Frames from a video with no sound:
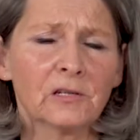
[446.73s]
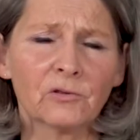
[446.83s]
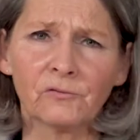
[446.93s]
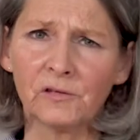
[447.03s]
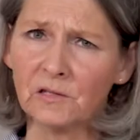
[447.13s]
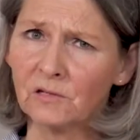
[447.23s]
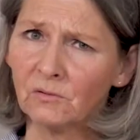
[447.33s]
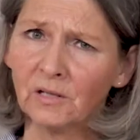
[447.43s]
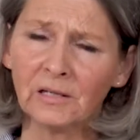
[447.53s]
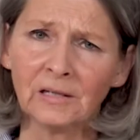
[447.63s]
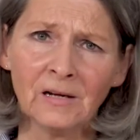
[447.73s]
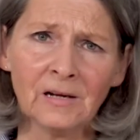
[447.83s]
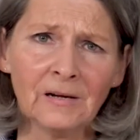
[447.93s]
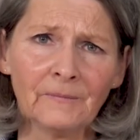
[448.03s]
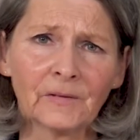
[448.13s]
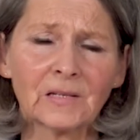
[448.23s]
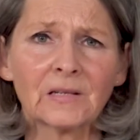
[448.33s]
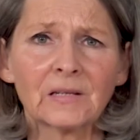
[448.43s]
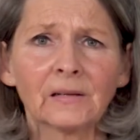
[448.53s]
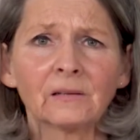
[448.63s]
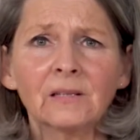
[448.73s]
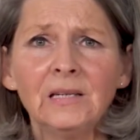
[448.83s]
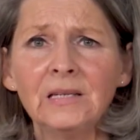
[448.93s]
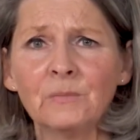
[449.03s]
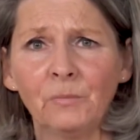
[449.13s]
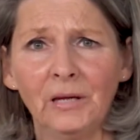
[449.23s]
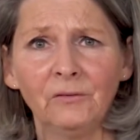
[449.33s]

too much sugar.